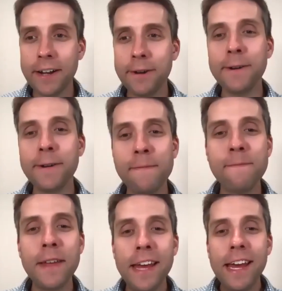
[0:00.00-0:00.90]
cool.
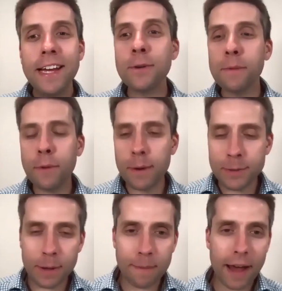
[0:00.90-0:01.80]
So before we
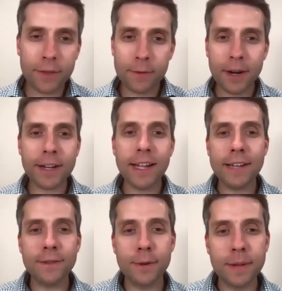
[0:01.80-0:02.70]
swing back through our
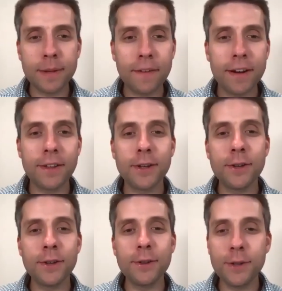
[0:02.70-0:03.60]
classrooms, I've got another
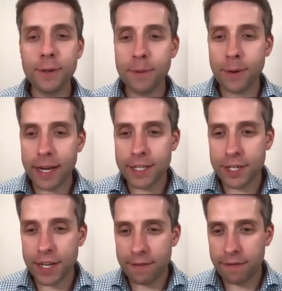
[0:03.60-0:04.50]
YouTube
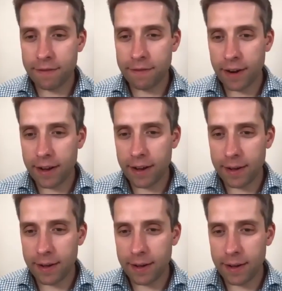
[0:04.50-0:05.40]
question
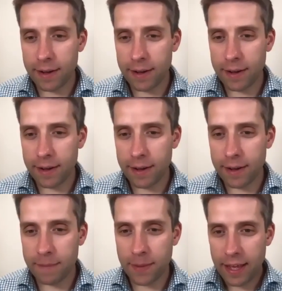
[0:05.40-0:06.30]
from
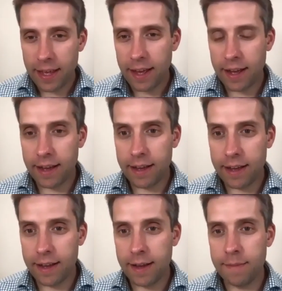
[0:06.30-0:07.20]

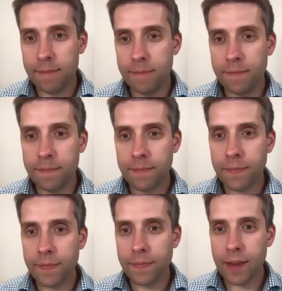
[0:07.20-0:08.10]
um,
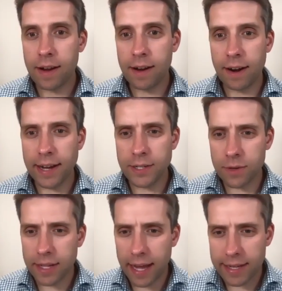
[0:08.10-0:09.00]
our high
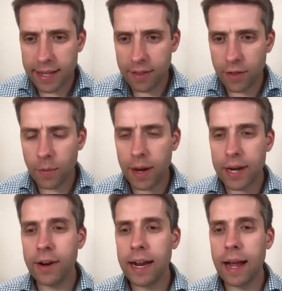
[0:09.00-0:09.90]
school class, and they're
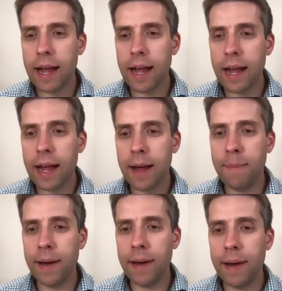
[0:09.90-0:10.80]
wondering
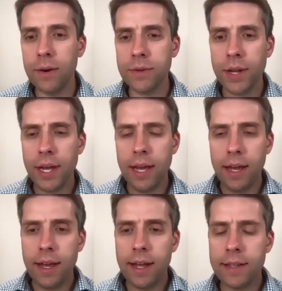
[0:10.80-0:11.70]
about
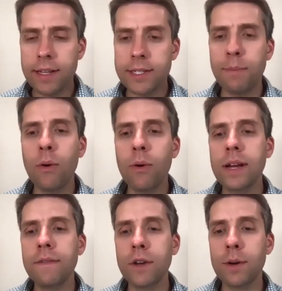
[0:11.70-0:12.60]
the
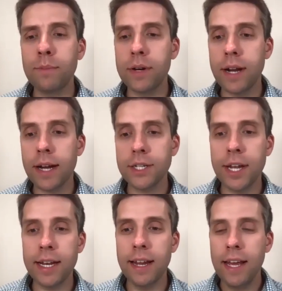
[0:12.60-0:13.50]
supporting of your
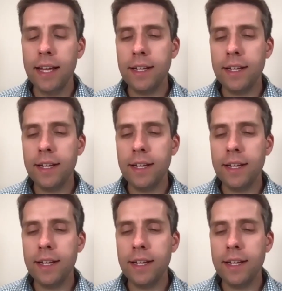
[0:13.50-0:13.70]
production.